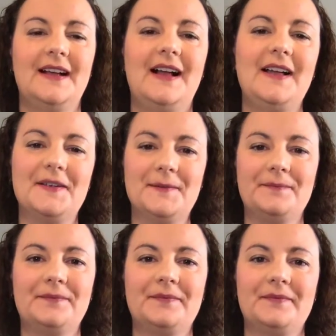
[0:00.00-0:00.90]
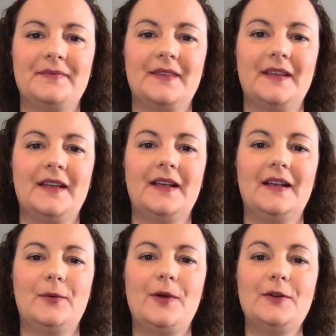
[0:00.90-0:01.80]
Hi,
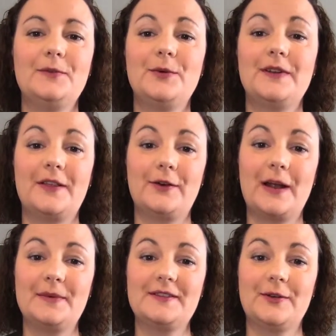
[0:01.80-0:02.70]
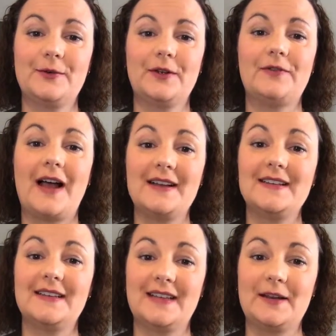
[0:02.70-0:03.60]
welcome to another episode of I
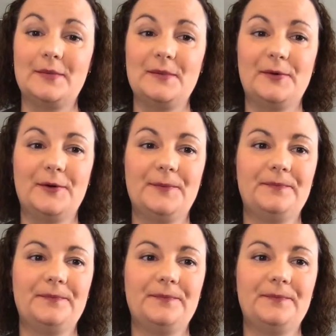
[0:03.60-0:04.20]
Dig Dead People.